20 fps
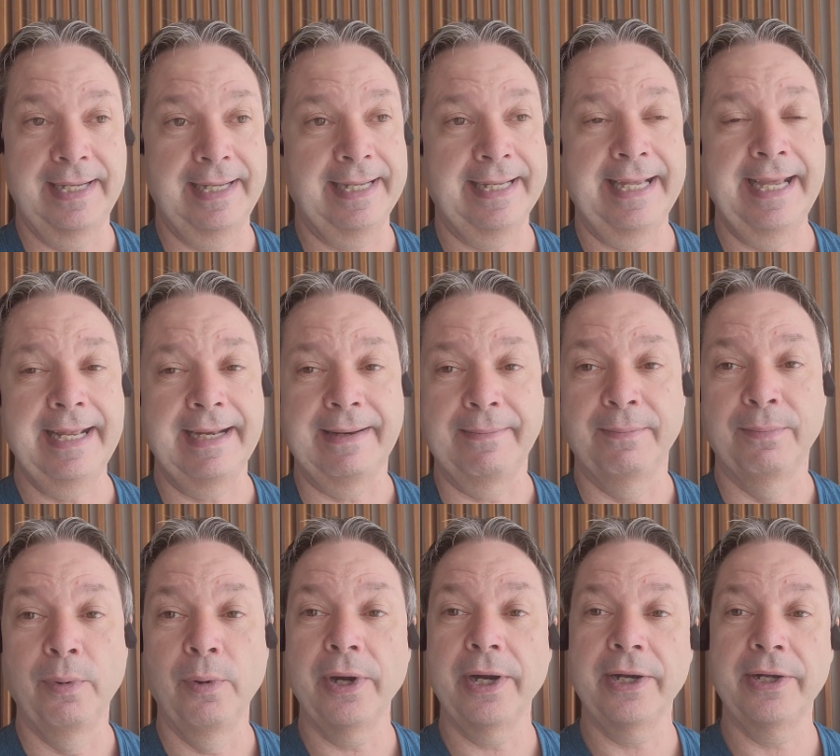Again,
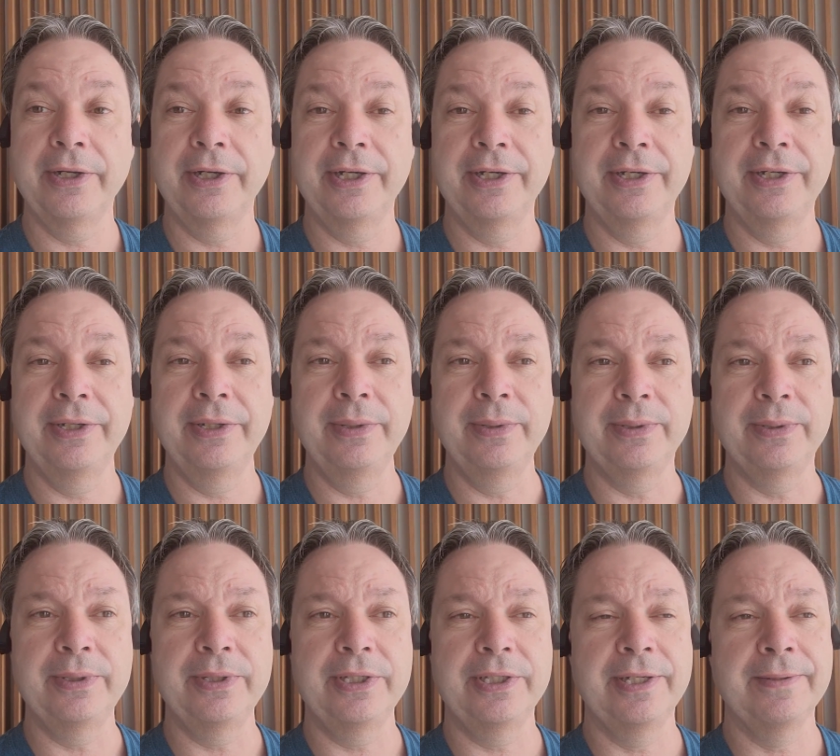more good
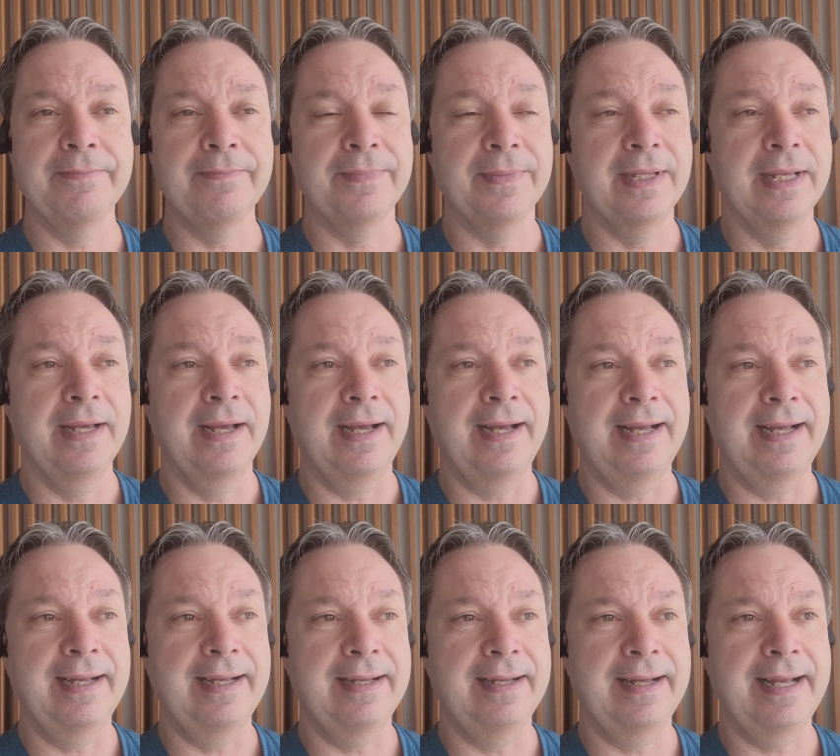news
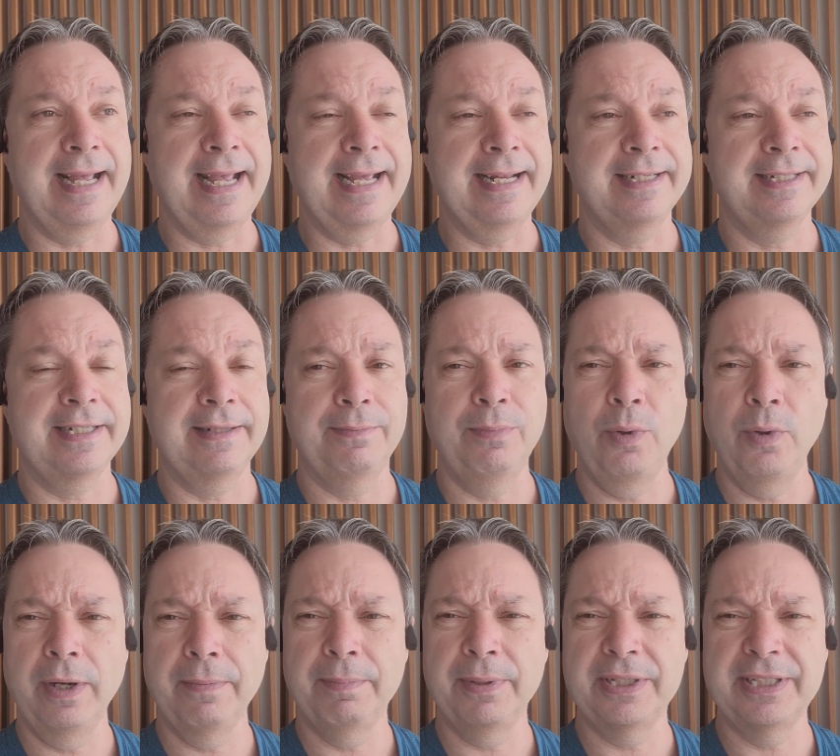uh, and some
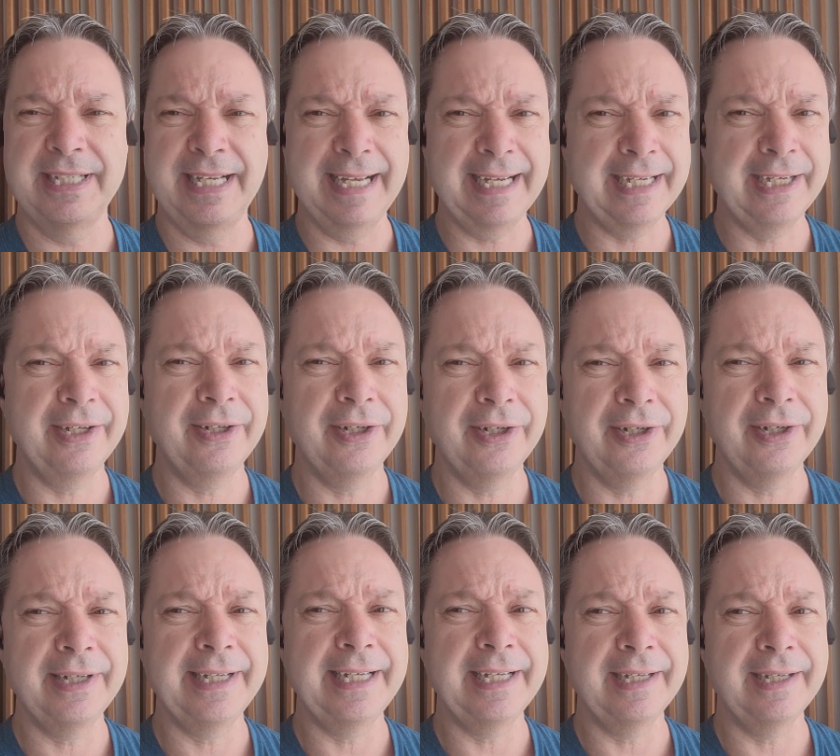more
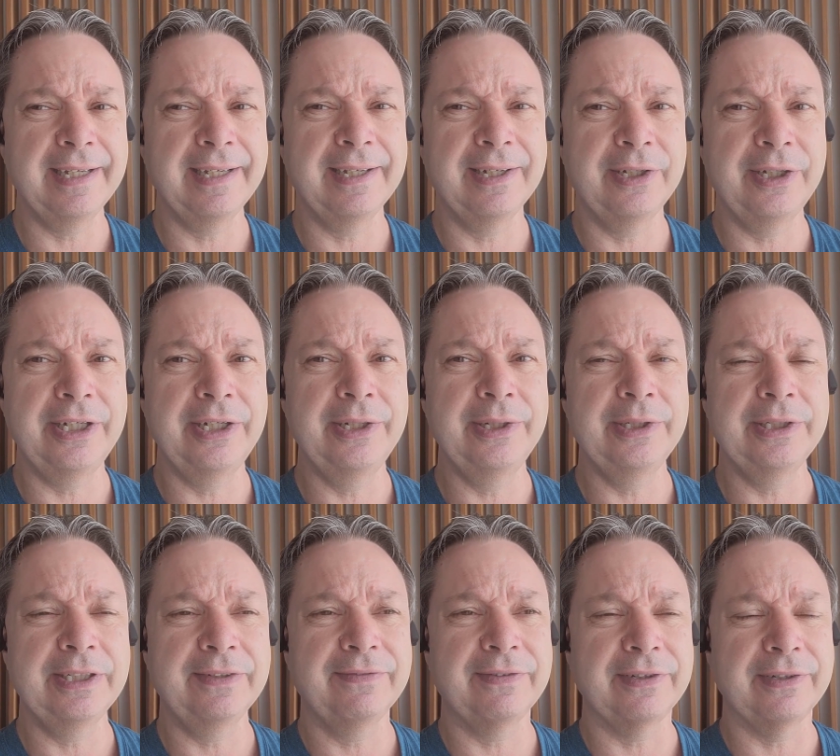particularly good
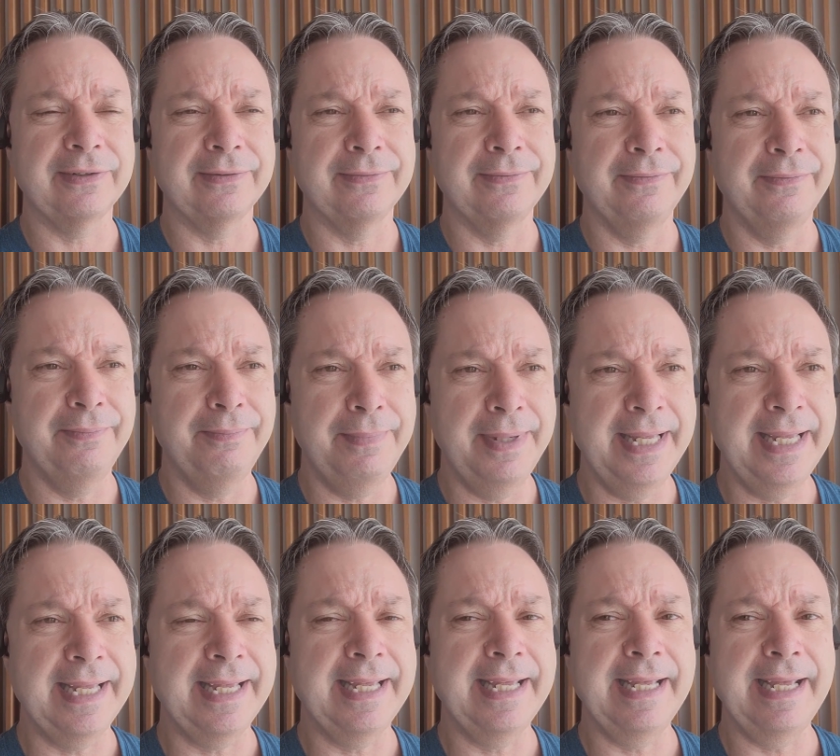news for
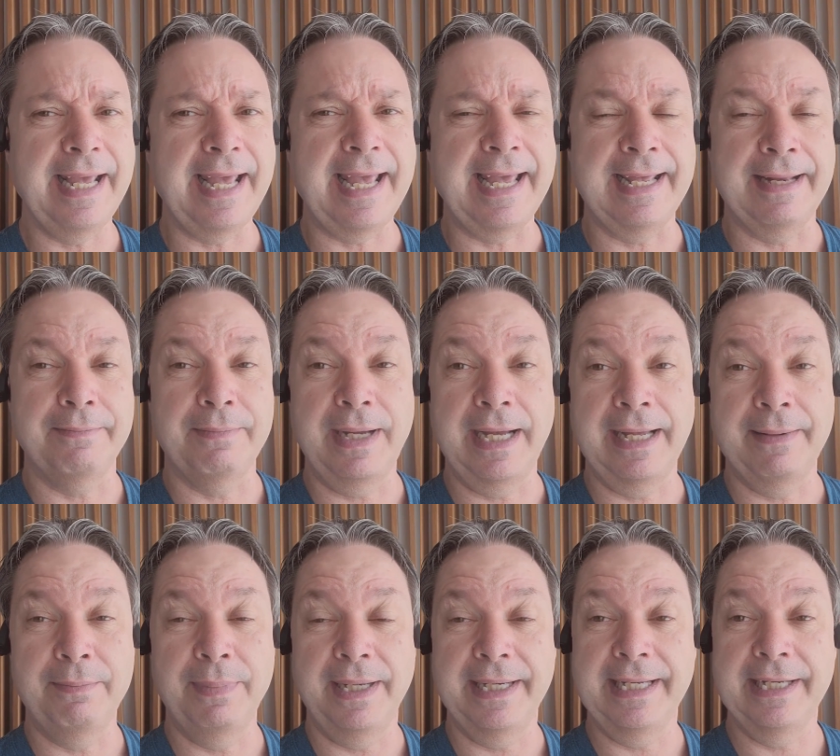me and my
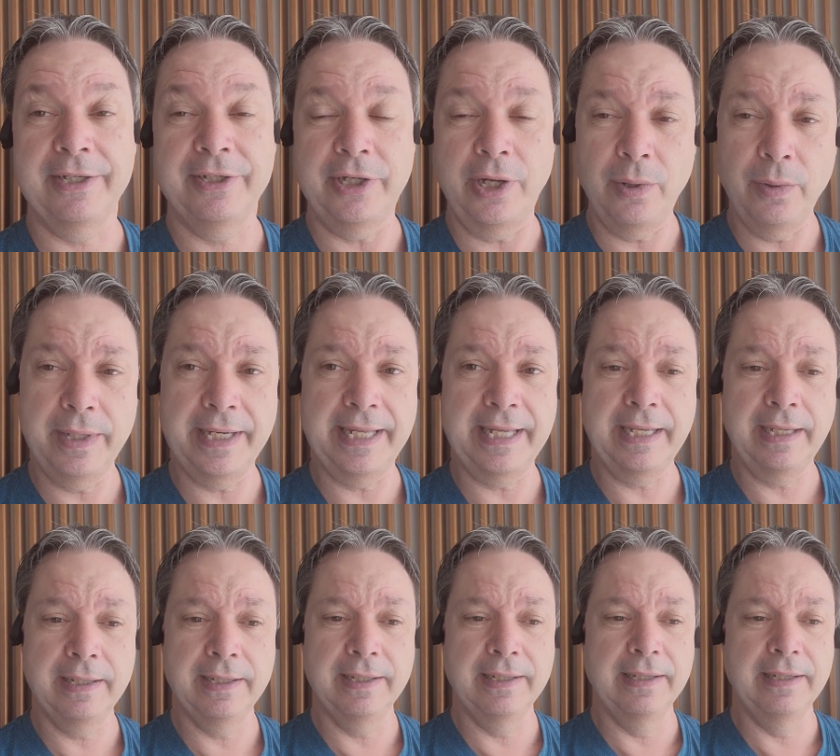buddy
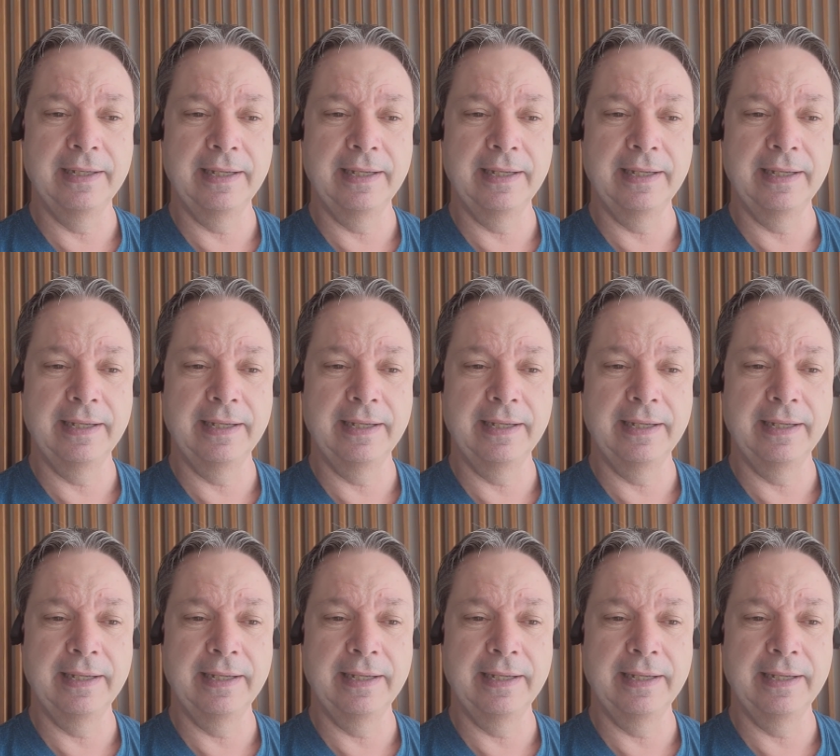Tony